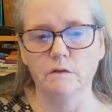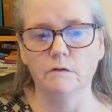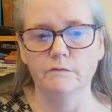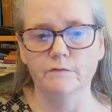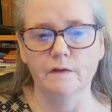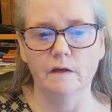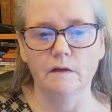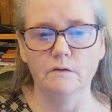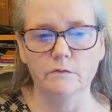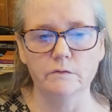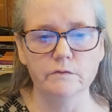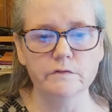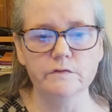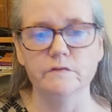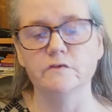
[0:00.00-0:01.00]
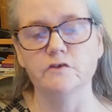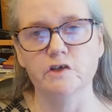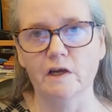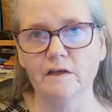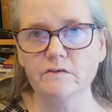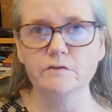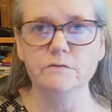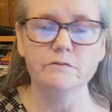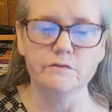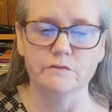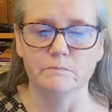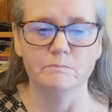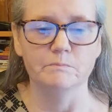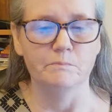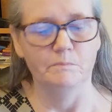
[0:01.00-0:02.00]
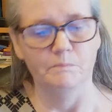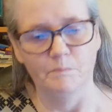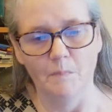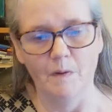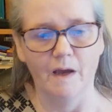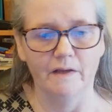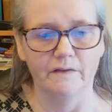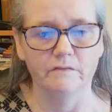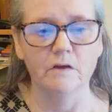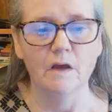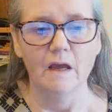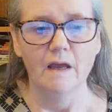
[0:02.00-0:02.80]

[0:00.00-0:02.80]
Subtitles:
of their goods and chattels and